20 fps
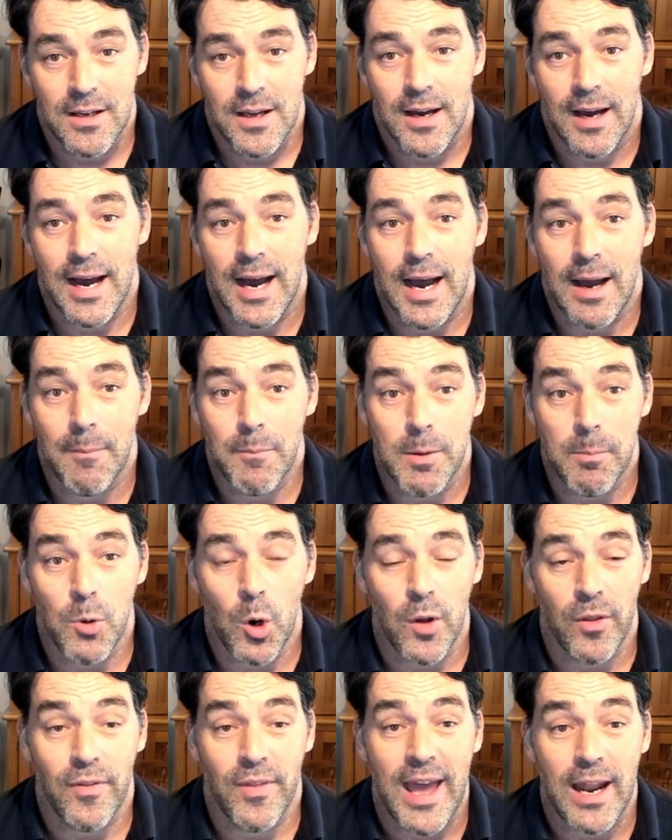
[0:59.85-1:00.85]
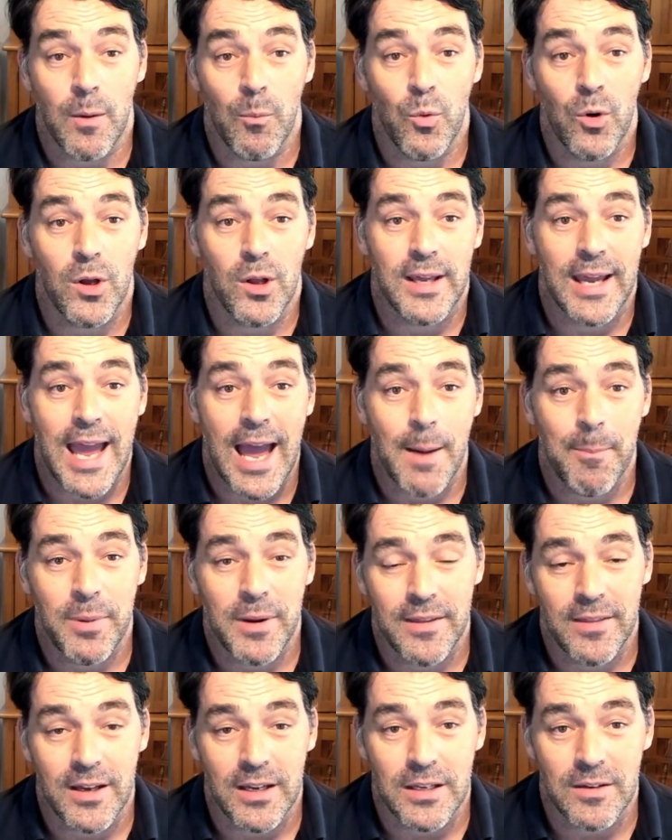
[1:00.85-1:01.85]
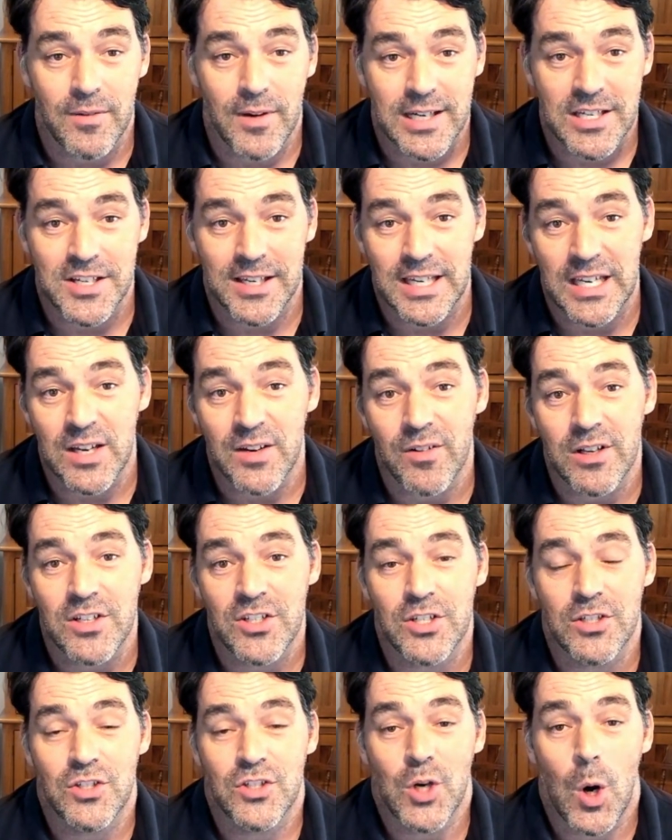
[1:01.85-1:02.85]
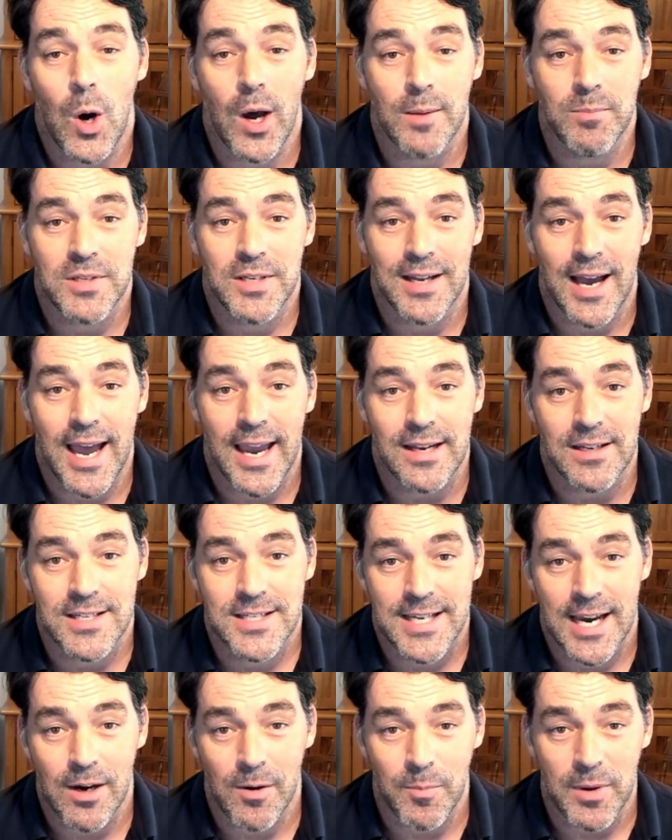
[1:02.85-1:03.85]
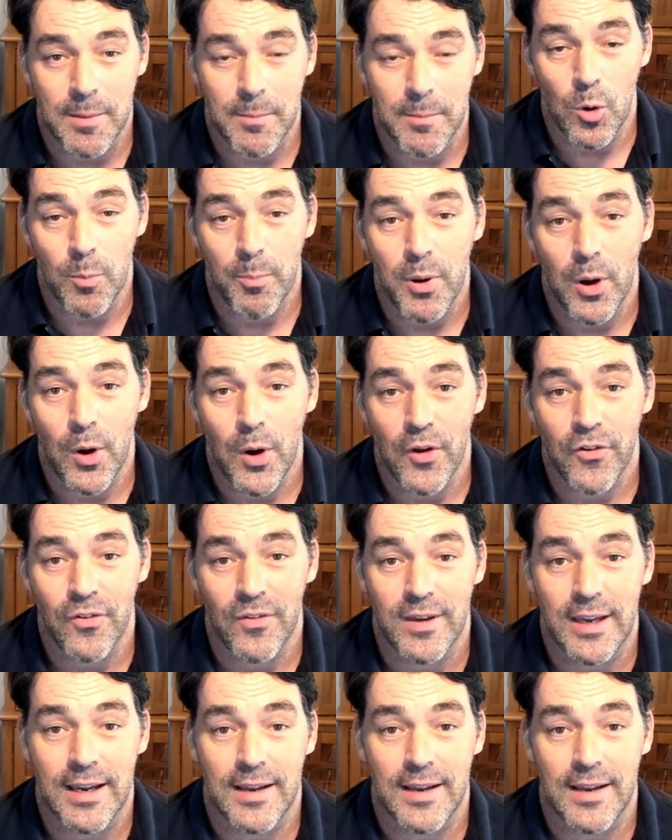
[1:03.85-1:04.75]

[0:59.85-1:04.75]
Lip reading: But more than that, I'm really happy that you've actually given us your time today to share a bit personally,